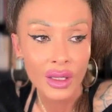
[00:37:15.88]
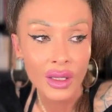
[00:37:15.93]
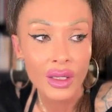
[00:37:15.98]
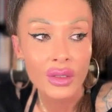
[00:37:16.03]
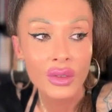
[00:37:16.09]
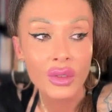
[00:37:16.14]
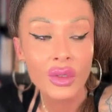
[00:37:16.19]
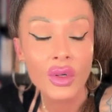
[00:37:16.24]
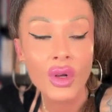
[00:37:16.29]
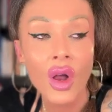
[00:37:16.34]

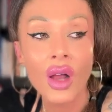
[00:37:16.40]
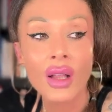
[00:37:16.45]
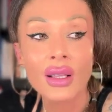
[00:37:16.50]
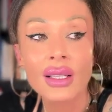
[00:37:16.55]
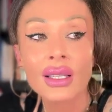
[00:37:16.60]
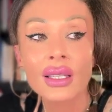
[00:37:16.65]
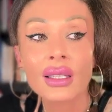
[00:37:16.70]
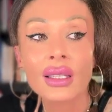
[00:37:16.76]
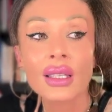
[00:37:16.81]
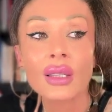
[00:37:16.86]
to
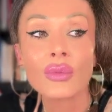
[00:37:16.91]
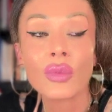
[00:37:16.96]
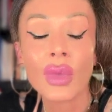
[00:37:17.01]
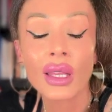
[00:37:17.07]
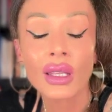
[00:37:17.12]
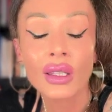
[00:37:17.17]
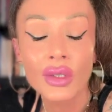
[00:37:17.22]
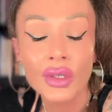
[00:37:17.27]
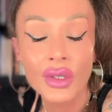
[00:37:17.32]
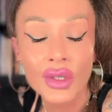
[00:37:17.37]
constantly
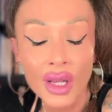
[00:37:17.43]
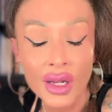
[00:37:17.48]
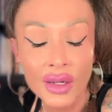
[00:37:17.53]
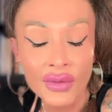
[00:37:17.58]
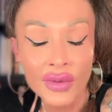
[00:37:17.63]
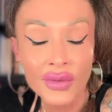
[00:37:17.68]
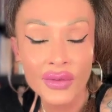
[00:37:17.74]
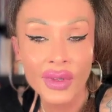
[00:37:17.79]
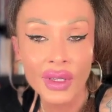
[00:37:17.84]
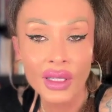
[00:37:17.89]
make yourself
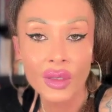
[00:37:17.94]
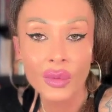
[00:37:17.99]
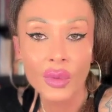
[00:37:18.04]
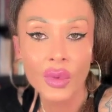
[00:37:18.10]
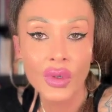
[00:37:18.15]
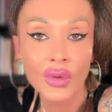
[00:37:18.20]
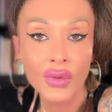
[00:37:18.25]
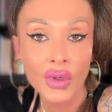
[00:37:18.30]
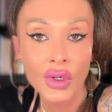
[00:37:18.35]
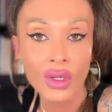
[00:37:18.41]

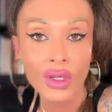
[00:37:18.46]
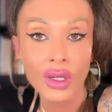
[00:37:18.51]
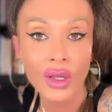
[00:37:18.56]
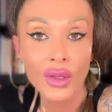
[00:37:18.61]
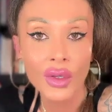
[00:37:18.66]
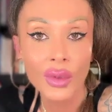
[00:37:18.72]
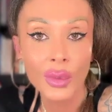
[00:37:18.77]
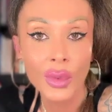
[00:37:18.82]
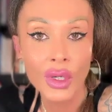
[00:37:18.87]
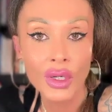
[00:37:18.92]
available for
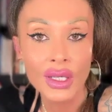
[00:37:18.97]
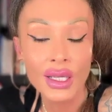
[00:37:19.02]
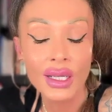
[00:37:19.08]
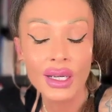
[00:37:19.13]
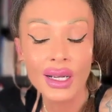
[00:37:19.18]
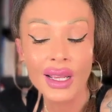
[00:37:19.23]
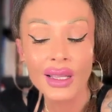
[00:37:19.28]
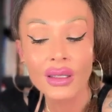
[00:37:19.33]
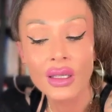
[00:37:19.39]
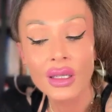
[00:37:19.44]
another person
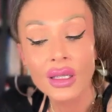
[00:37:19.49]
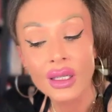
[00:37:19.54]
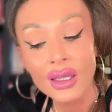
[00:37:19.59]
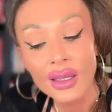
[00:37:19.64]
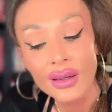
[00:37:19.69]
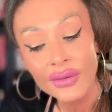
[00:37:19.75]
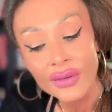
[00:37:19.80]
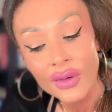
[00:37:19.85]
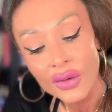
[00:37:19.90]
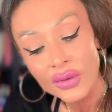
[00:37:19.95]
and to
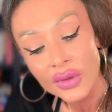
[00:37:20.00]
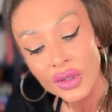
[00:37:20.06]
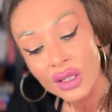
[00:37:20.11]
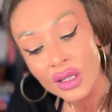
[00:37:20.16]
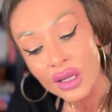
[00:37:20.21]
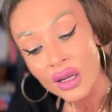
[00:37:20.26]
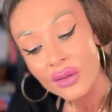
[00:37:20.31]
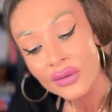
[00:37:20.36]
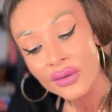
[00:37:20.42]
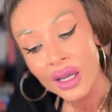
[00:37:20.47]
give of
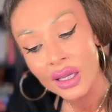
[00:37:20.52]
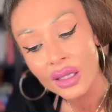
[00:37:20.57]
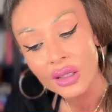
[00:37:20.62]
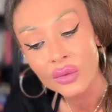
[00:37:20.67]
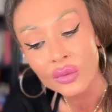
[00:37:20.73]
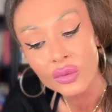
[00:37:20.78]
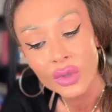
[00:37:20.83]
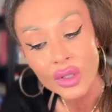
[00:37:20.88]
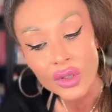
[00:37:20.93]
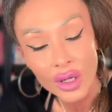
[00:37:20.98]
yourself. And
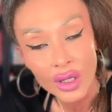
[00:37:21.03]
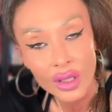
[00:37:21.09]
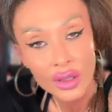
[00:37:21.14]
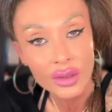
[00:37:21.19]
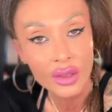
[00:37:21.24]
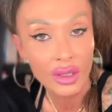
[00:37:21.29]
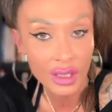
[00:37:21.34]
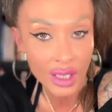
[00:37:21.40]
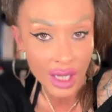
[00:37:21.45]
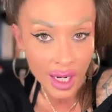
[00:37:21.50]
in return,
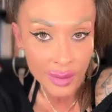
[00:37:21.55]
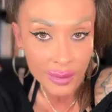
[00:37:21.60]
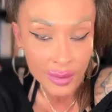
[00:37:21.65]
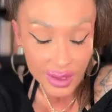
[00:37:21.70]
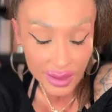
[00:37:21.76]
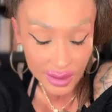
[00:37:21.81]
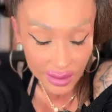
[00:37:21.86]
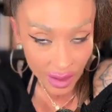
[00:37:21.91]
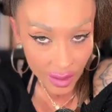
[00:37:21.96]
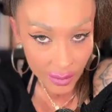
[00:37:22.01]
your cup
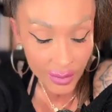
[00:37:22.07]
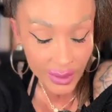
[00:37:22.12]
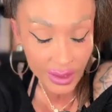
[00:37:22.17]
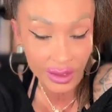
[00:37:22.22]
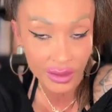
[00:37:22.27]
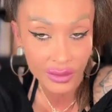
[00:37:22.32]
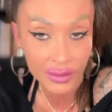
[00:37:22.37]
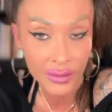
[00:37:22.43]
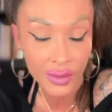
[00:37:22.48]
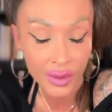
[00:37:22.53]
is not
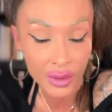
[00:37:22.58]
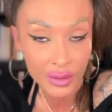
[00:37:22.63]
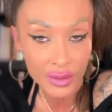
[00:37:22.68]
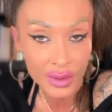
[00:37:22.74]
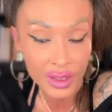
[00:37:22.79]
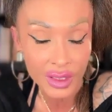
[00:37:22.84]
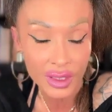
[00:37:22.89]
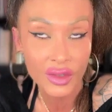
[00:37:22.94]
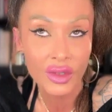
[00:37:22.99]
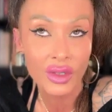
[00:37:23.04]
being full.
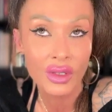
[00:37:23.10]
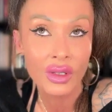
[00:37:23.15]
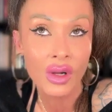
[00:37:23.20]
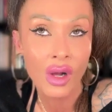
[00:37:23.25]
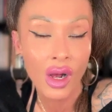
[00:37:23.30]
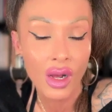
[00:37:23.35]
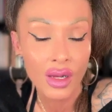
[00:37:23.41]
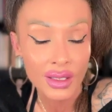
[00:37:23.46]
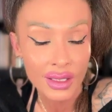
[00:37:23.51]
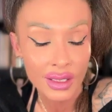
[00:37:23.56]
It's just
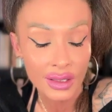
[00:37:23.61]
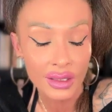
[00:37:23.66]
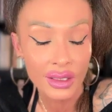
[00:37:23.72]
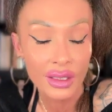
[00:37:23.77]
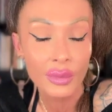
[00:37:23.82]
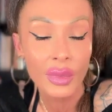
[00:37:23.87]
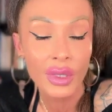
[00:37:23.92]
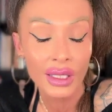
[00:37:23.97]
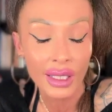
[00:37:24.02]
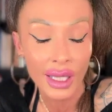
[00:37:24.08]
constantly
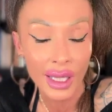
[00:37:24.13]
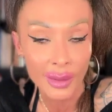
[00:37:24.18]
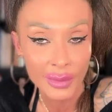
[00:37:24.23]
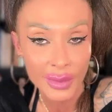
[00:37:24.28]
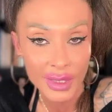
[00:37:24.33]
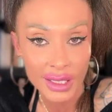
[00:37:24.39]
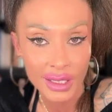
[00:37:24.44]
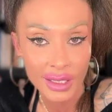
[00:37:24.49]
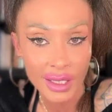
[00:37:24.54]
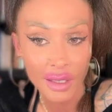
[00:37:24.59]
being
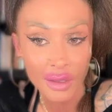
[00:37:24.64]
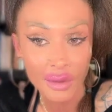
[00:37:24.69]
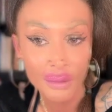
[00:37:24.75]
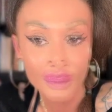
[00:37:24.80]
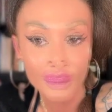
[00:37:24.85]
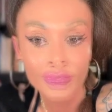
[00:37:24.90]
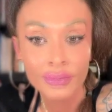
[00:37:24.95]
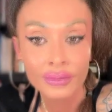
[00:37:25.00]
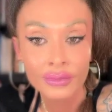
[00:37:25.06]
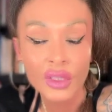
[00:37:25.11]
emptied out.
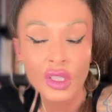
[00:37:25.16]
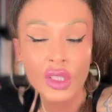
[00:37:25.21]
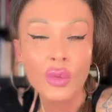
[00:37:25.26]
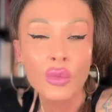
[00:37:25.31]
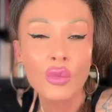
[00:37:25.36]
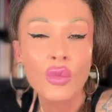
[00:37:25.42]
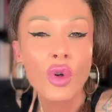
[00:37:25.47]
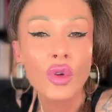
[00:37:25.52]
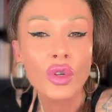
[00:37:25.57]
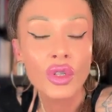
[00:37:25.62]
It's an
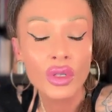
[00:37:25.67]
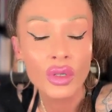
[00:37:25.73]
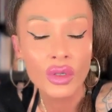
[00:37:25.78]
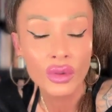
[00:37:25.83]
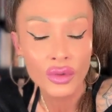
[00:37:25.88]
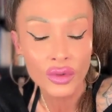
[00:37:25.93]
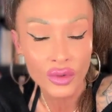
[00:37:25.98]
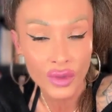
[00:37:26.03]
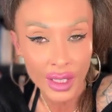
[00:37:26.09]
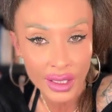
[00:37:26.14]
emotional
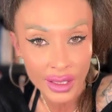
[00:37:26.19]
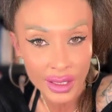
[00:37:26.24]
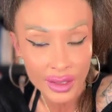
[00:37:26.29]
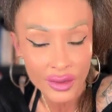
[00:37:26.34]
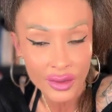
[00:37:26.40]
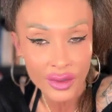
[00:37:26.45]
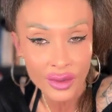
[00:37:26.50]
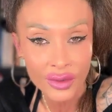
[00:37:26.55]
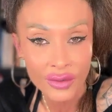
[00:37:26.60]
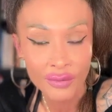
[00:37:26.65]

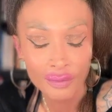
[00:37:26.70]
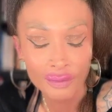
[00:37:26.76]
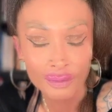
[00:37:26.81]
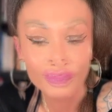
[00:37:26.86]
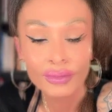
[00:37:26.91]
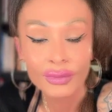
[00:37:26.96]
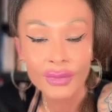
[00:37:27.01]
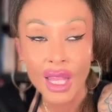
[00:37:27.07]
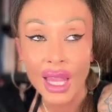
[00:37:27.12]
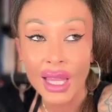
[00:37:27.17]
drainage.
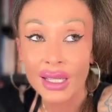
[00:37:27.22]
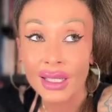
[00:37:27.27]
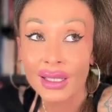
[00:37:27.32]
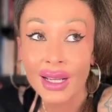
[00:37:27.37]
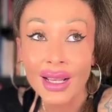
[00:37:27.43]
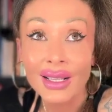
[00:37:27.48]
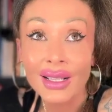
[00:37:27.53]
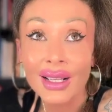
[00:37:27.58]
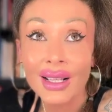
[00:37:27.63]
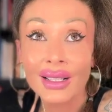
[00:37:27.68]
And in
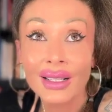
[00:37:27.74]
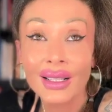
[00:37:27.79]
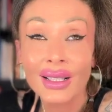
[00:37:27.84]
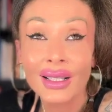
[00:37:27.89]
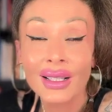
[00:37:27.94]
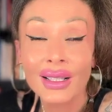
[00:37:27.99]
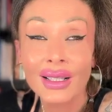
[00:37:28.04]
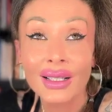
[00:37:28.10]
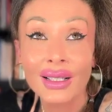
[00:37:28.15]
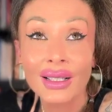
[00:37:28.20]

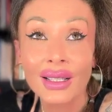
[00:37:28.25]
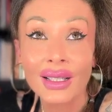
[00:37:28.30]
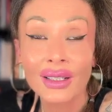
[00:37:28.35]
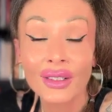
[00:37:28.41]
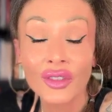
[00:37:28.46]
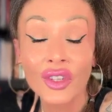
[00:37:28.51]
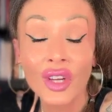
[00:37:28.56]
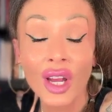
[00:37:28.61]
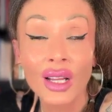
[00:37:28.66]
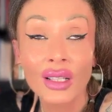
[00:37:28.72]
essence, in
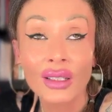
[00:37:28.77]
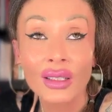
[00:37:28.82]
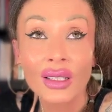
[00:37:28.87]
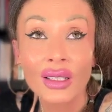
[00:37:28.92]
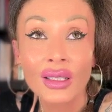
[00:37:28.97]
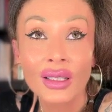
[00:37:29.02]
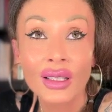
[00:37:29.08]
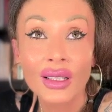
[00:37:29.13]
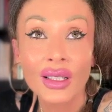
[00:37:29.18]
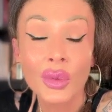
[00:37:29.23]

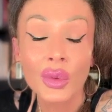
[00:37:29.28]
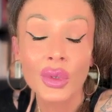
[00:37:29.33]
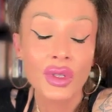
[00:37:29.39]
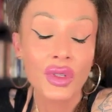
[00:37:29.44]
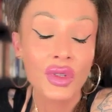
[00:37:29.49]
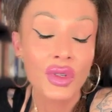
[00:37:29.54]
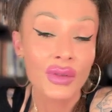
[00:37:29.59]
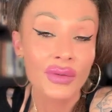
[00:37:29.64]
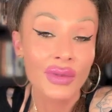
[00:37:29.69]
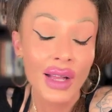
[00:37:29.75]
childhood, this was a
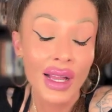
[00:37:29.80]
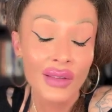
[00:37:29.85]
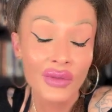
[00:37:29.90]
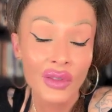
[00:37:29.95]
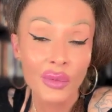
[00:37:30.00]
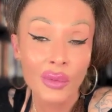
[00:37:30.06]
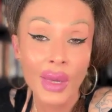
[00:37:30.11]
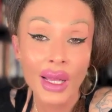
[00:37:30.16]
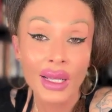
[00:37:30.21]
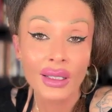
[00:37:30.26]
survival
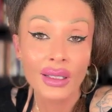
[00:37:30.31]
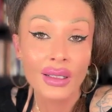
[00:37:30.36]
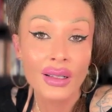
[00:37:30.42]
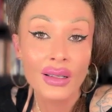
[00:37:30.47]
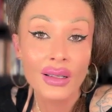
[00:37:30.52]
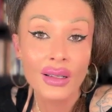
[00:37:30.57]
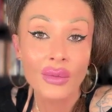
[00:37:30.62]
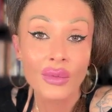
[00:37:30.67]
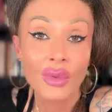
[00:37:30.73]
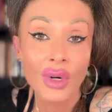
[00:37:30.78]

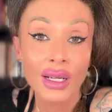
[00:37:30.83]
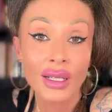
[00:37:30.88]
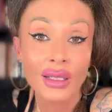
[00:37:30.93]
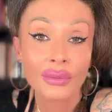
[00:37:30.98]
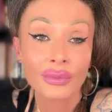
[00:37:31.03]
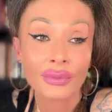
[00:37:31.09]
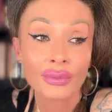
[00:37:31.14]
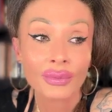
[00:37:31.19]
mechanism, right?